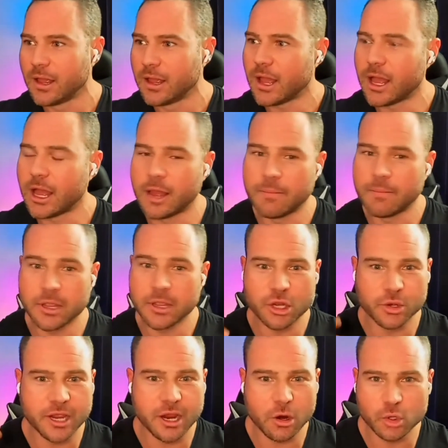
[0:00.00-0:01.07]

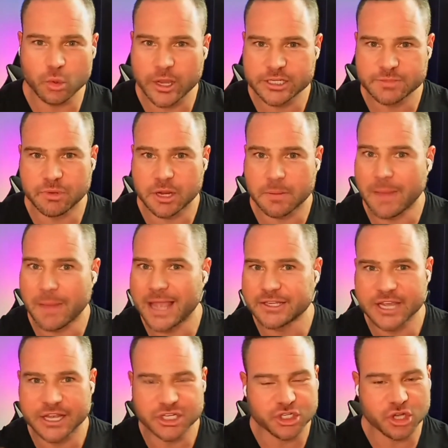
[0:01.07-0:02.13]
Carol Dweck's book
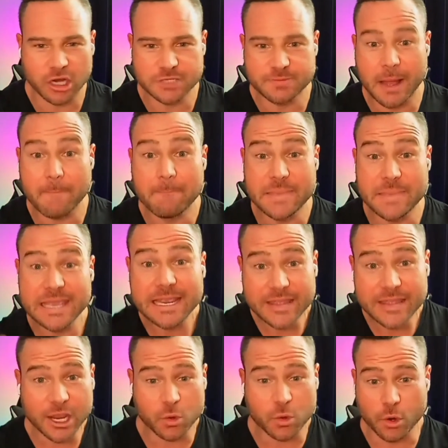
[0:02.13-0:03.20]
Mindset just talks about being in
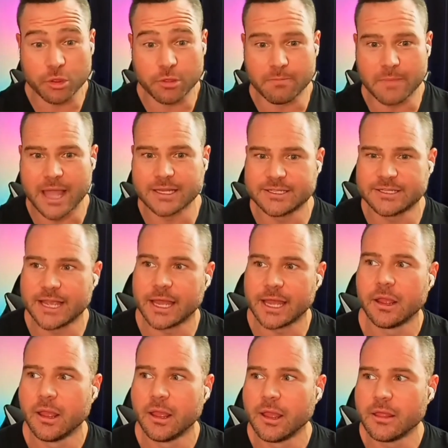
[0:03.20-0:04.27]
that growth mindset.
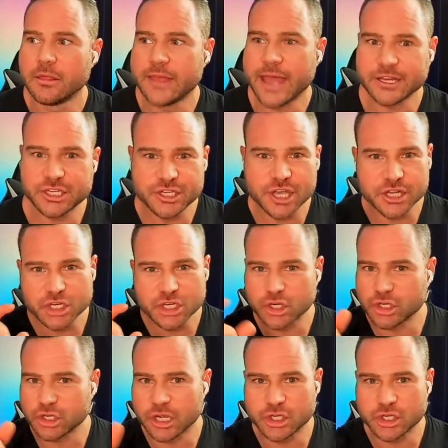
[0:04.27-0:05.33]
That's such
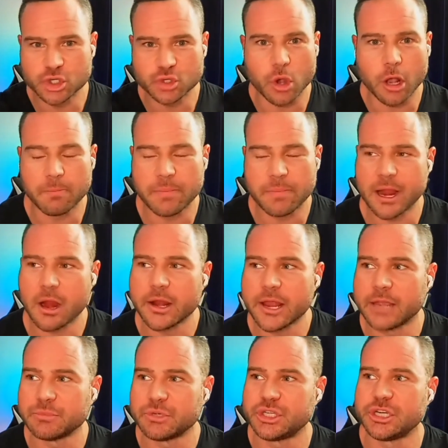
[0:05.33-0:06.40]
a strong
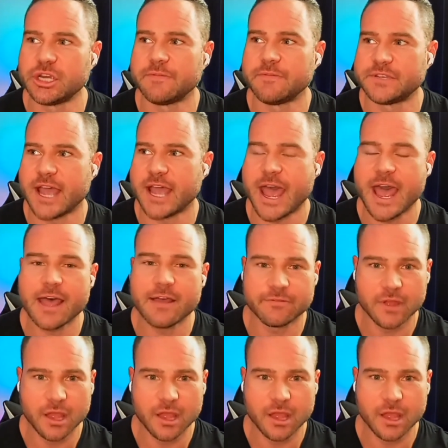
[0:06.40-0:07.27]
paradigm shift to have.